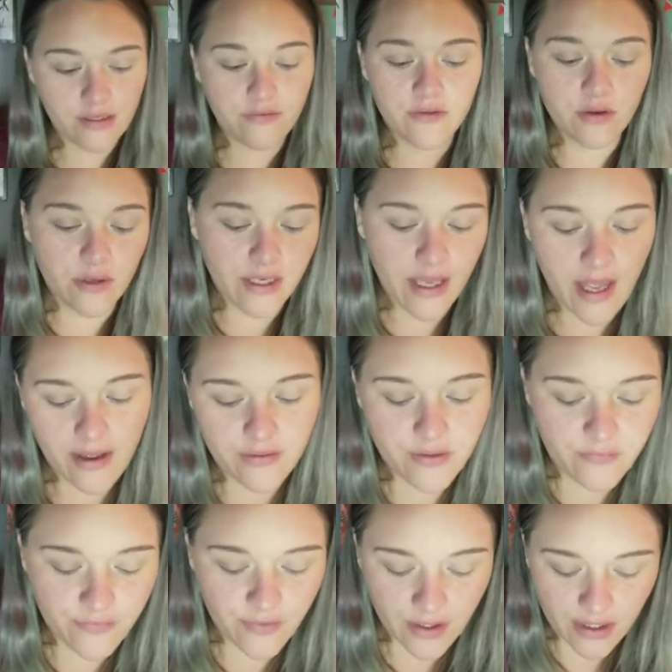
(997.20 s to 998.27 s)
even though I had the
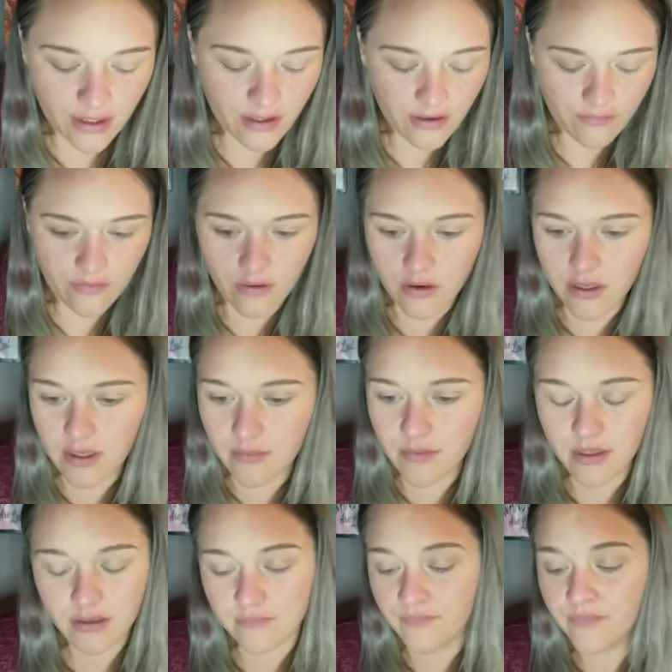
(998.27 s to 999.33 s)
fucking cover on it.
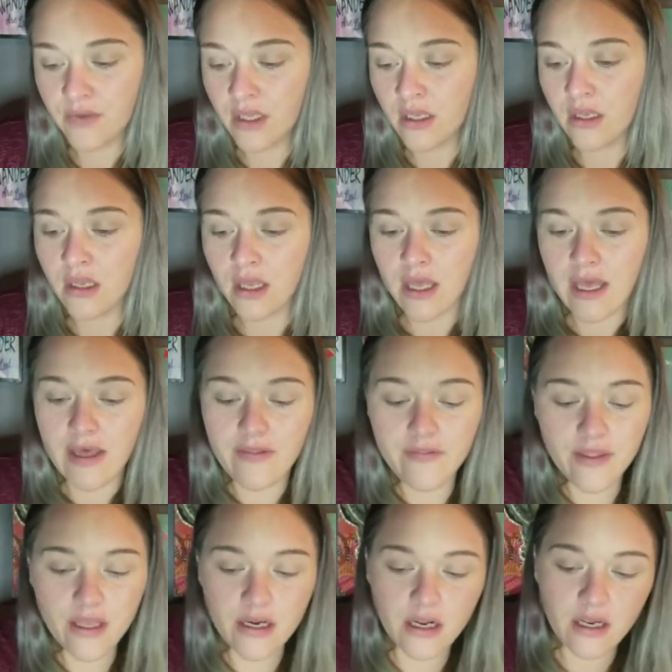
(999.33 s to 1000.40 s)
But, and
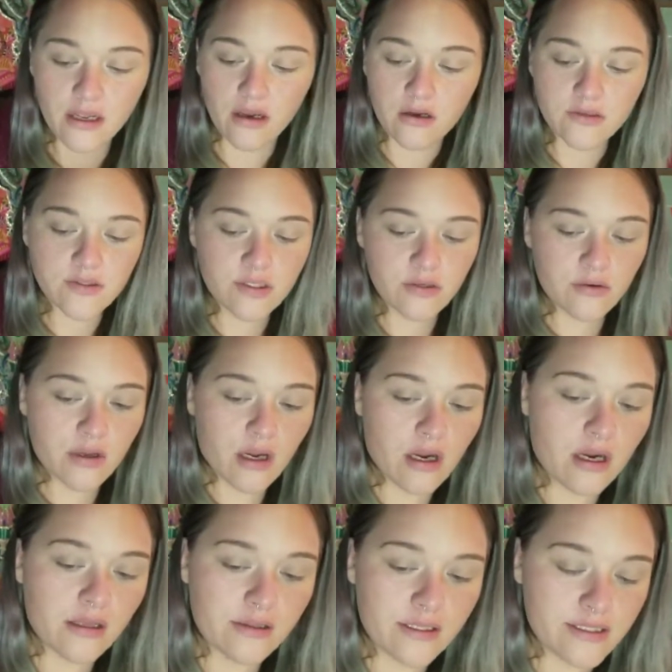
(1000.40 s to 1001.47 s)
then I also
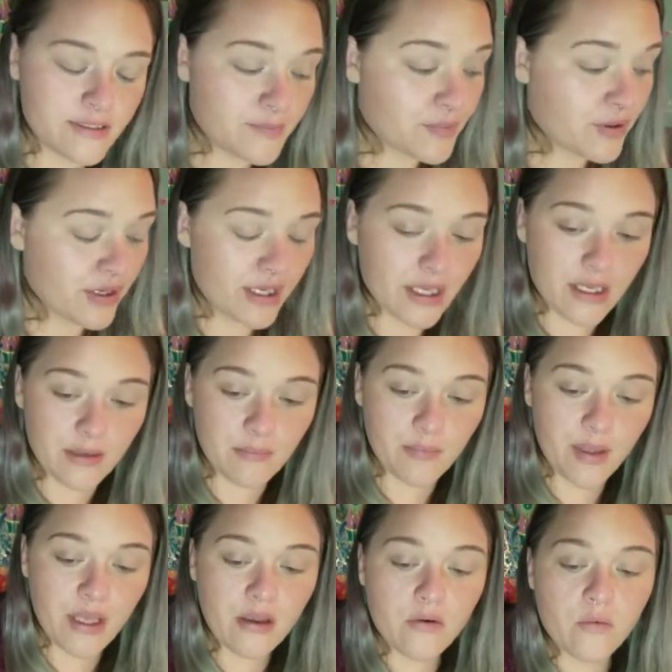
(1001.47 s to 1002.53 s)
got this Pretty in
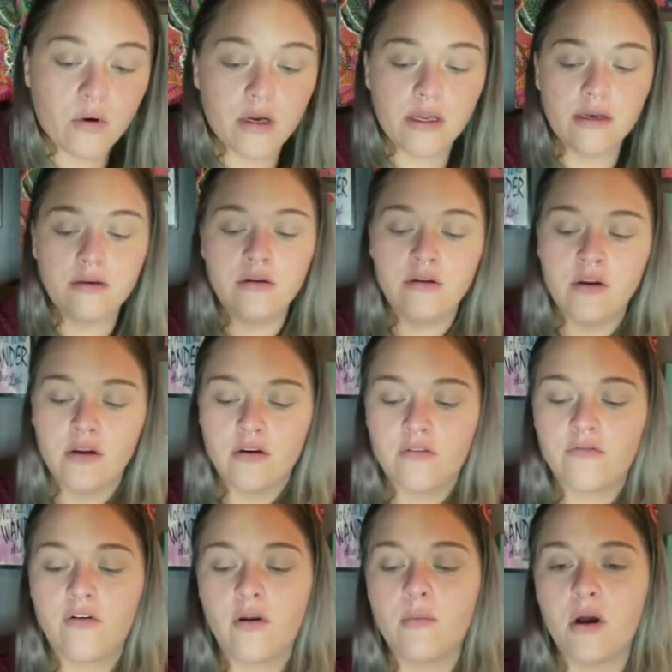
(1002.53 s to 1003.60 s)
Pink one
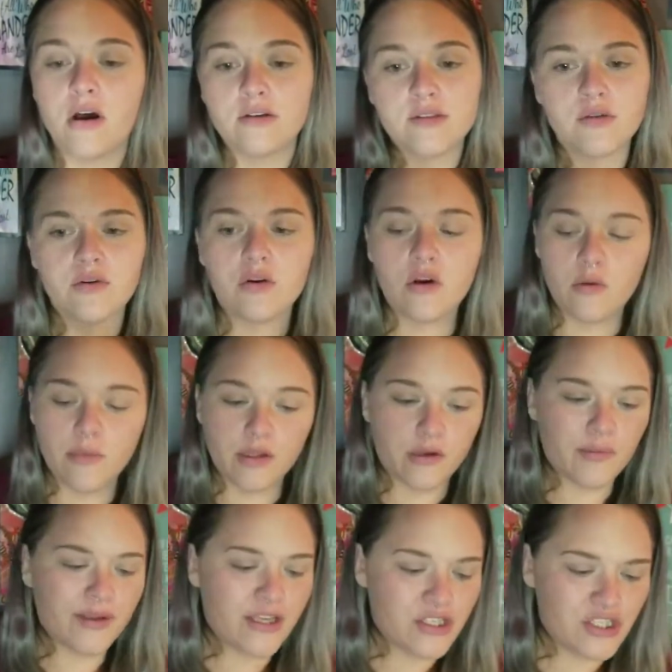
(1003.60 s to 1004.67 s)
from also Nicole Miller
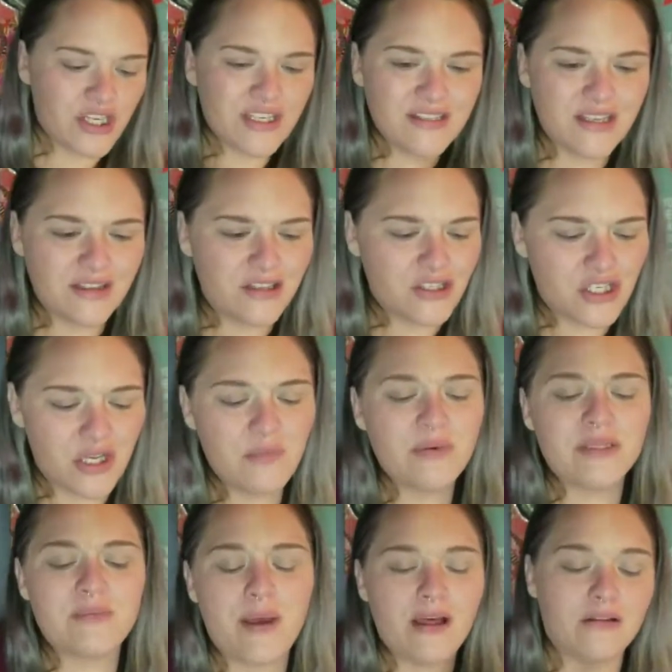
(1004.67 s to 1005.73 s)
because she has like the
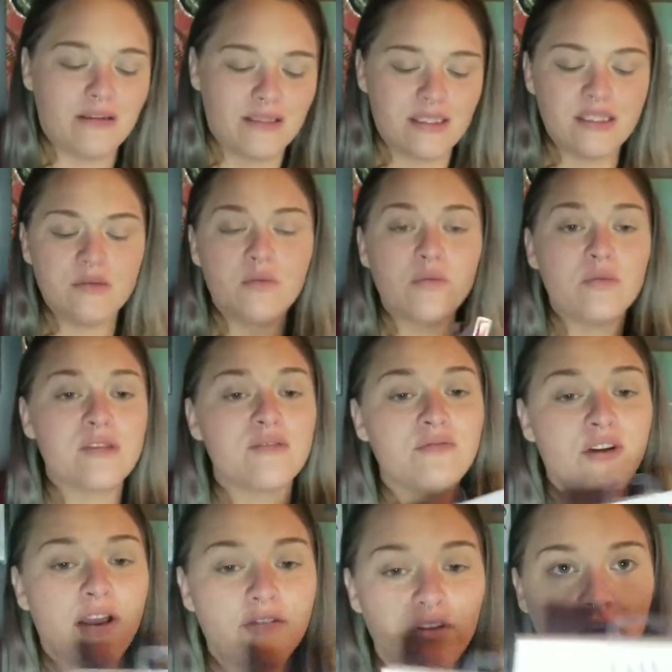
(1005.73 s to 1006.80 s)
cheapest palettes. This one was
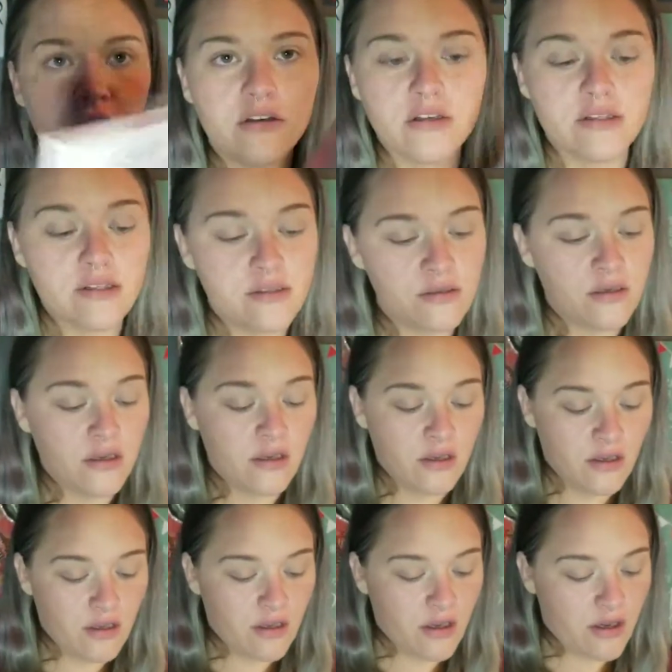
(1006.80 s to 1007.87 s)
$5.
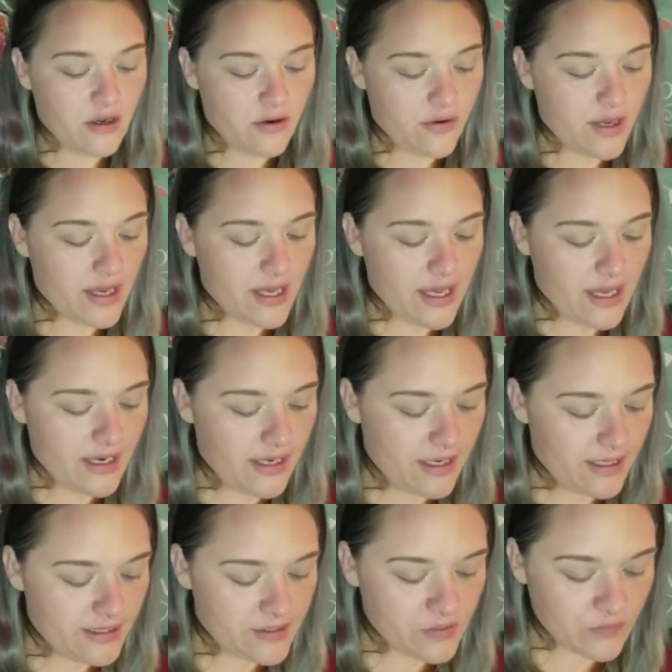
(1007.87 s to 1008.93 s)
Okay, and it
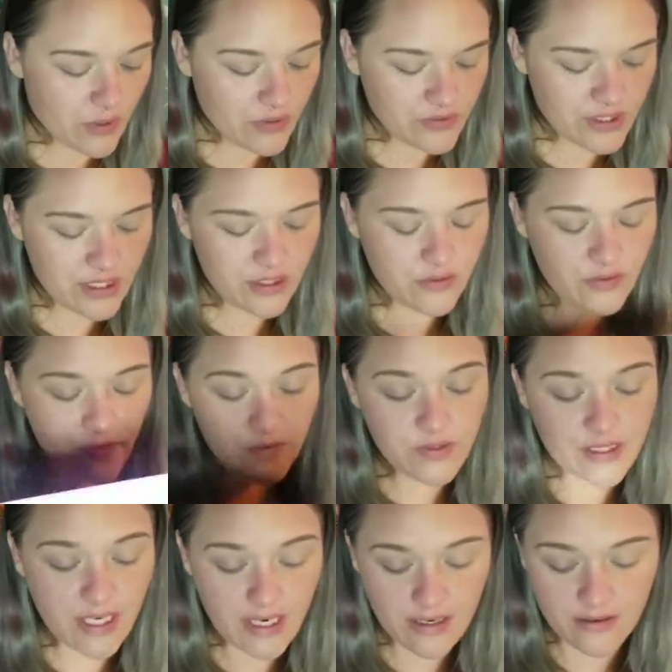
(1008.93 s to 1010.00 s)
is Rosy Nudes,
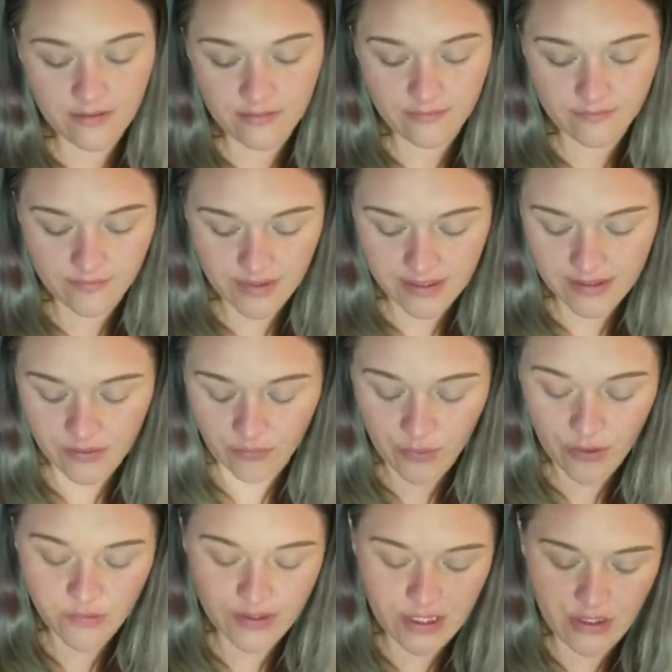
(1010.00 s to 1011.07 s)
and it's a
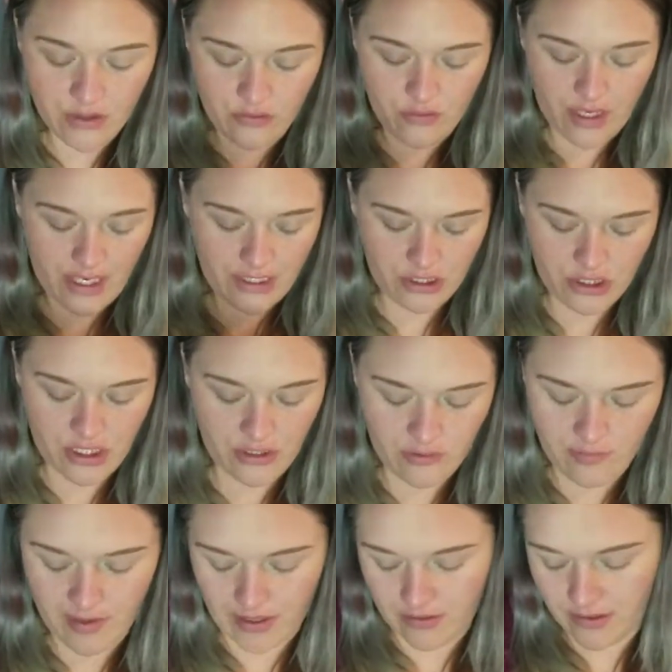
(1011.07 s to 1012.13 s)
Rosy Nude
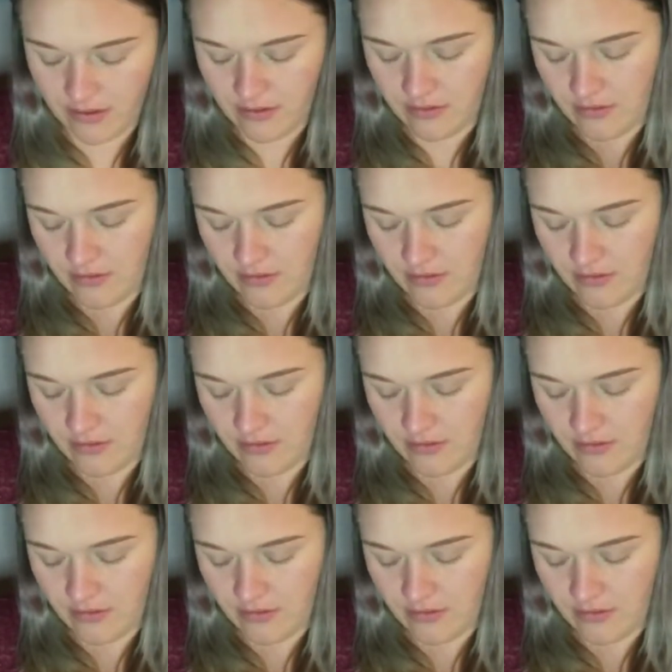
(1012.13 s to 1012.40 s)
eyeshadow palette.